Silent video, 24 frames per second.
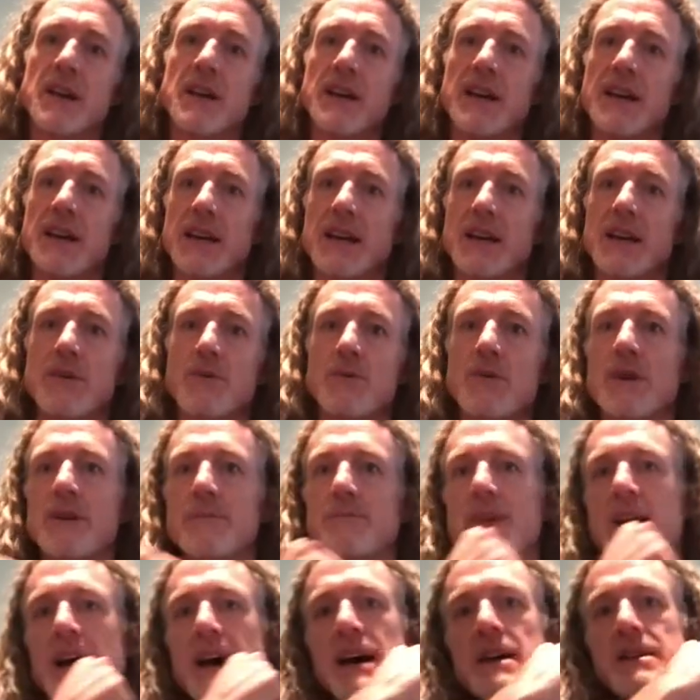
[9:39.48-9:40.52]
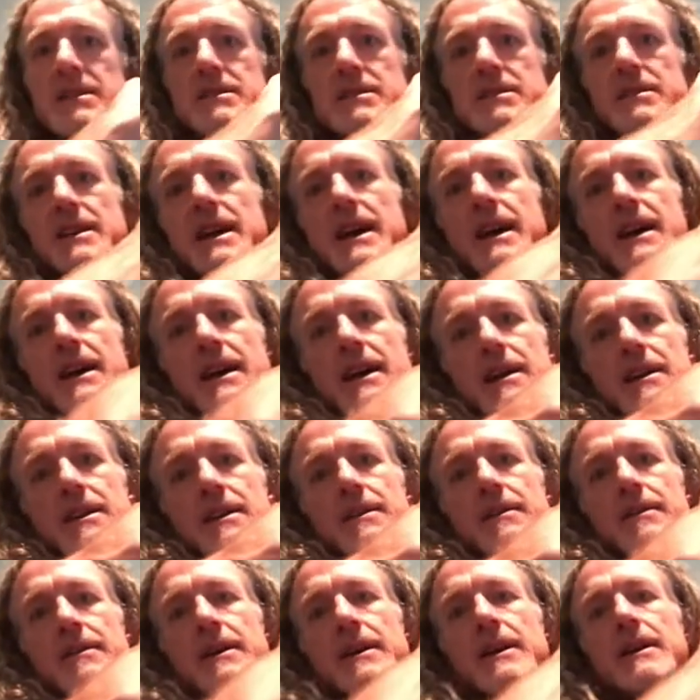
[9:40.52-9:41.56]
and it went past his head,
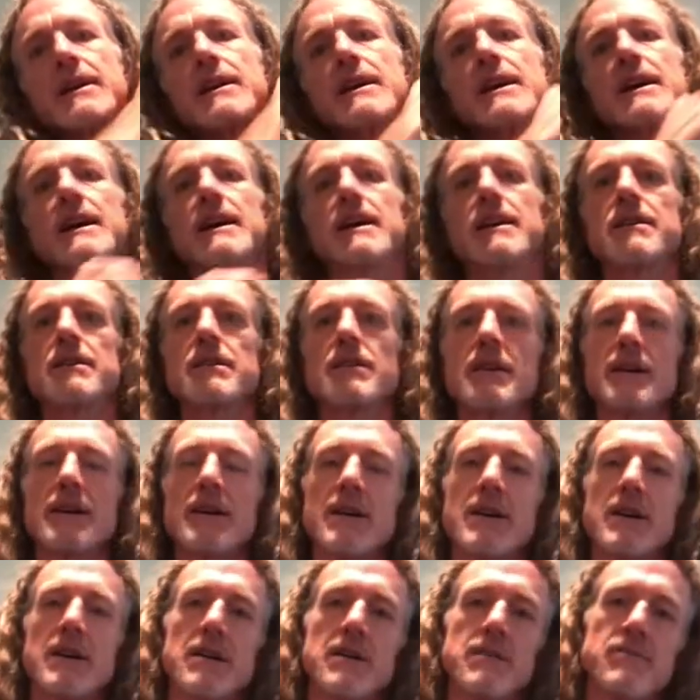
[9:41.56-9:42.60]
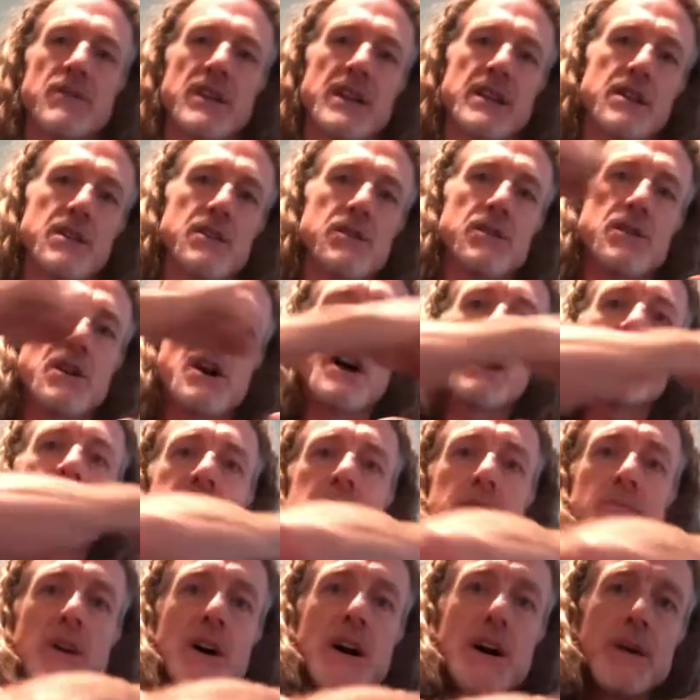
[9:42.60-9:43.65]
and he locked
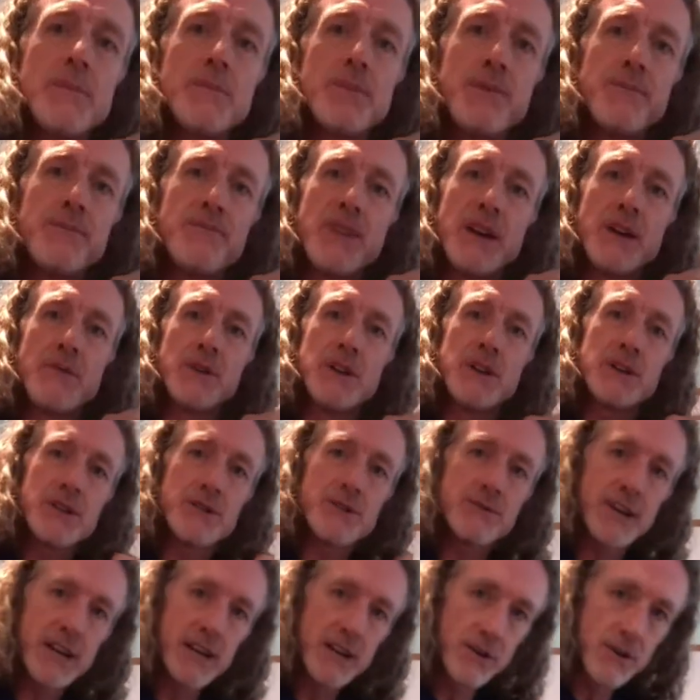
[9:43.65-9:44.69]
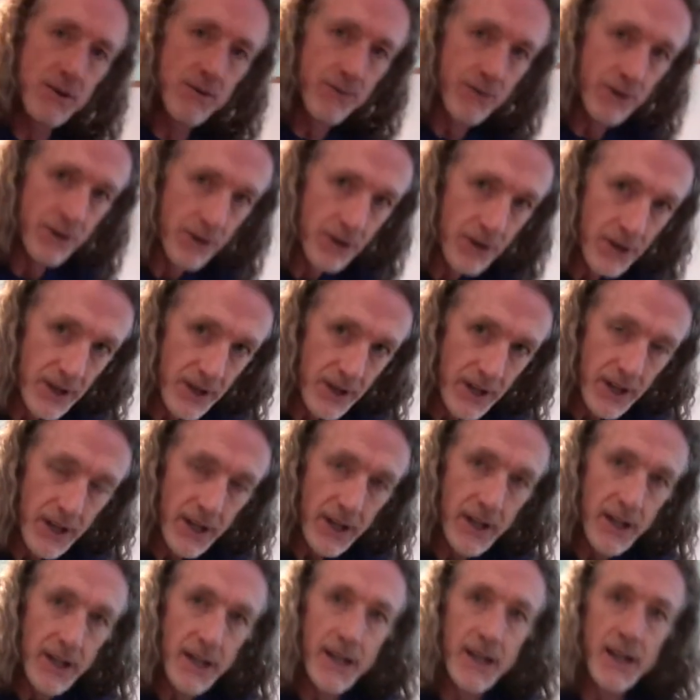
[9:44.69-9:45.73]
him up and went straight over.
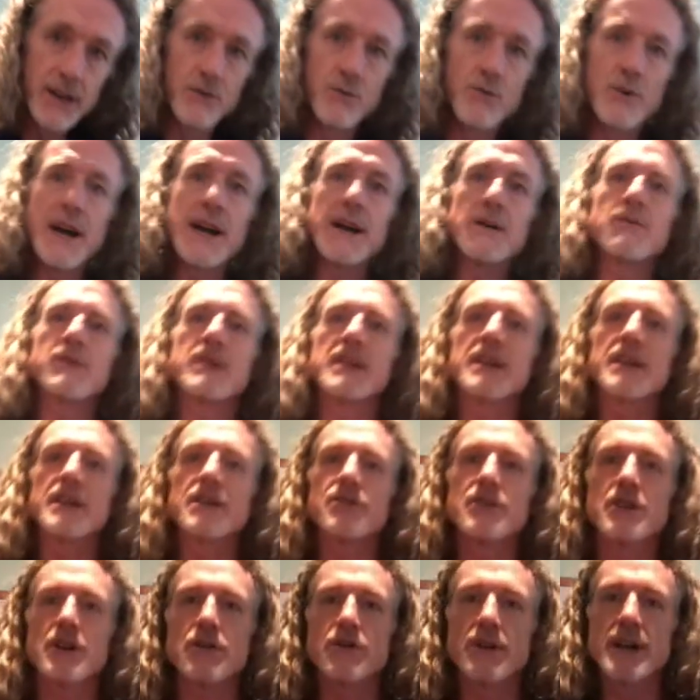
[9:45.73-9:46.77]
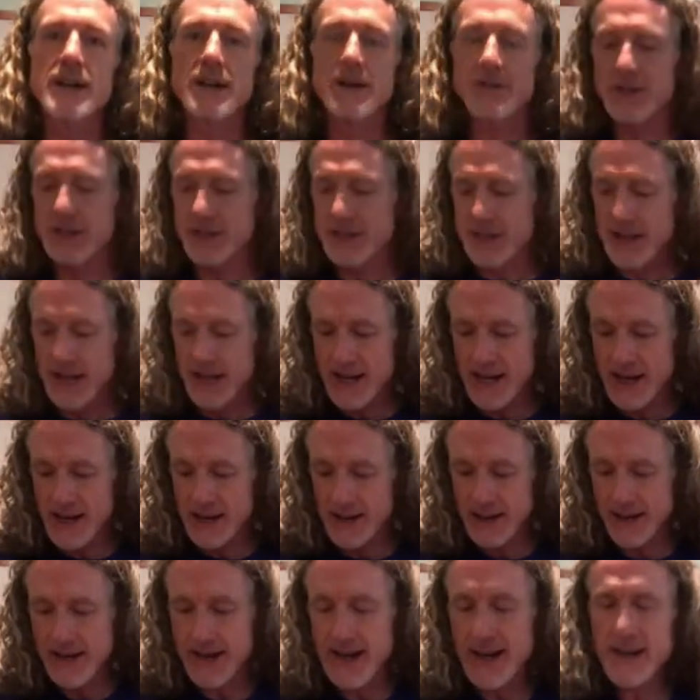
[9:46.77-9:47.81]
And right when he hit the ground, the
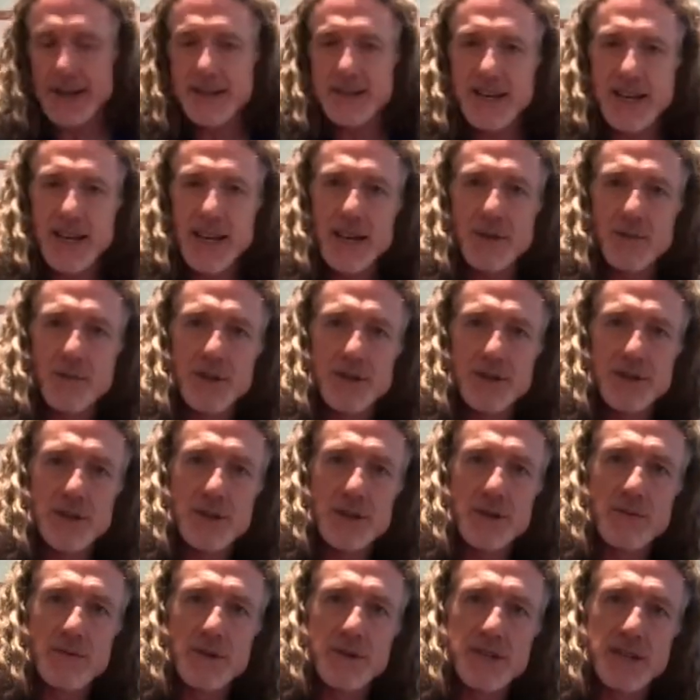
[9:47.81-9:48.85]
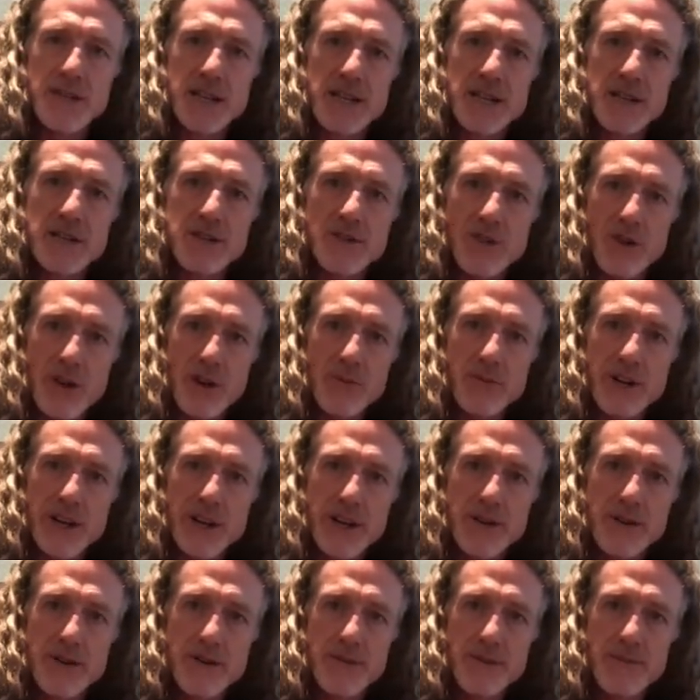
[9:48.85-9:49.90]
guy's head was in his arm right
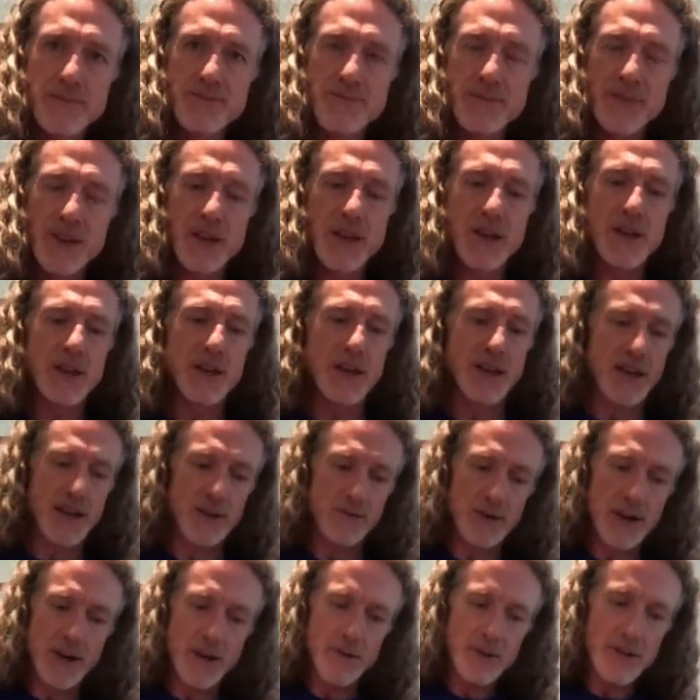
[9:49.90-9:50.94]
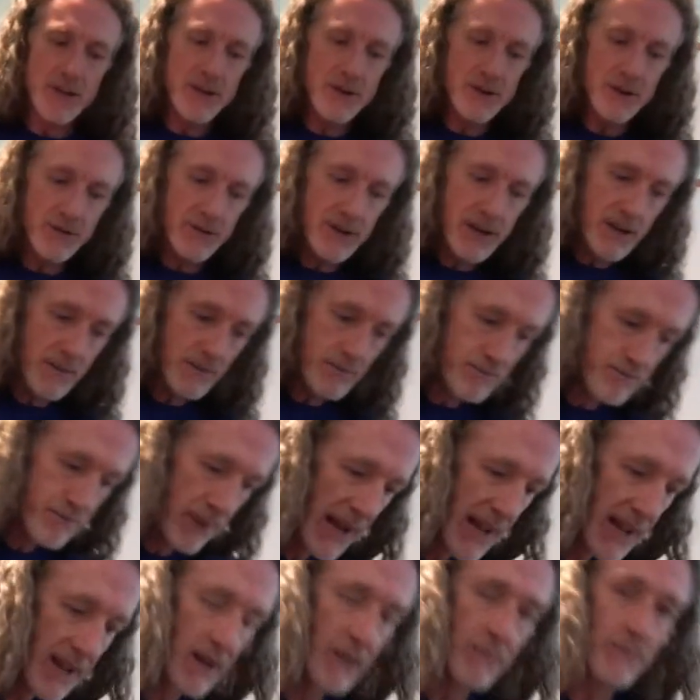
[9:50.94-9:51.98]
here, and right when he hit the ground,
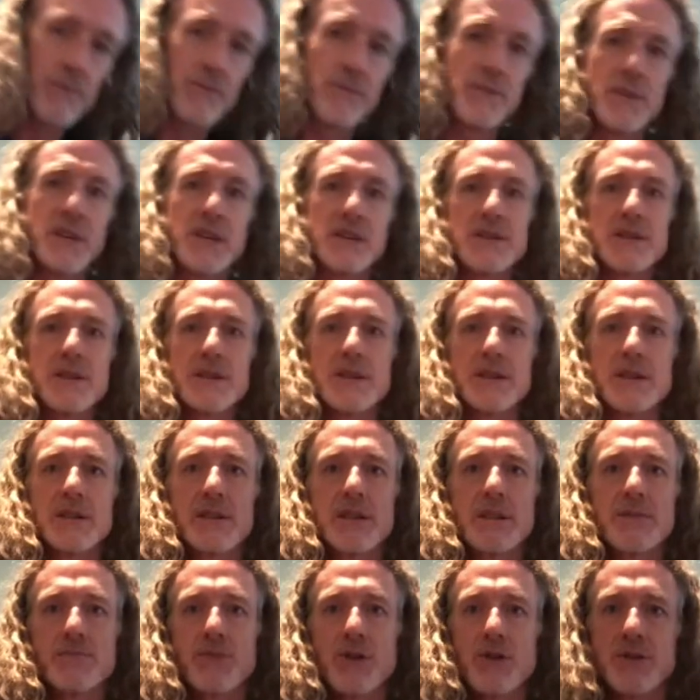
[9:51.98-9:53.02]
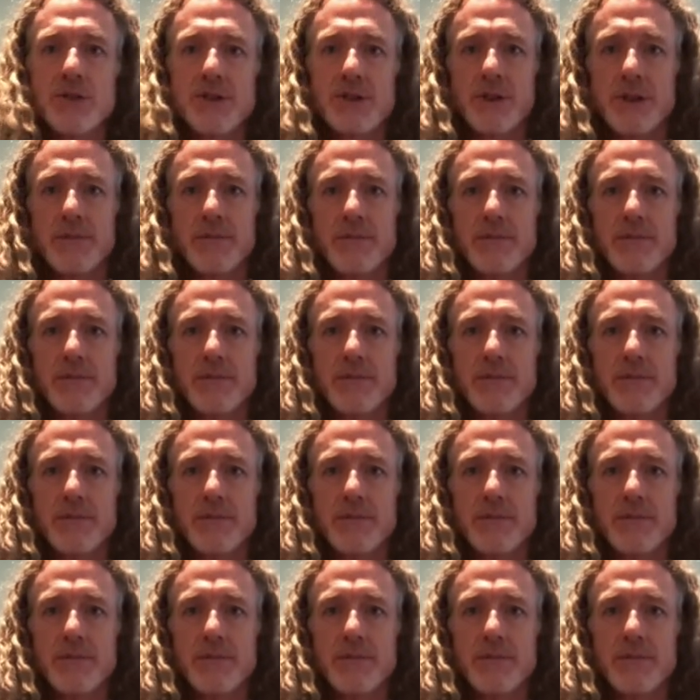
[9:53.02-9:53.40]
bam! He broke his arm.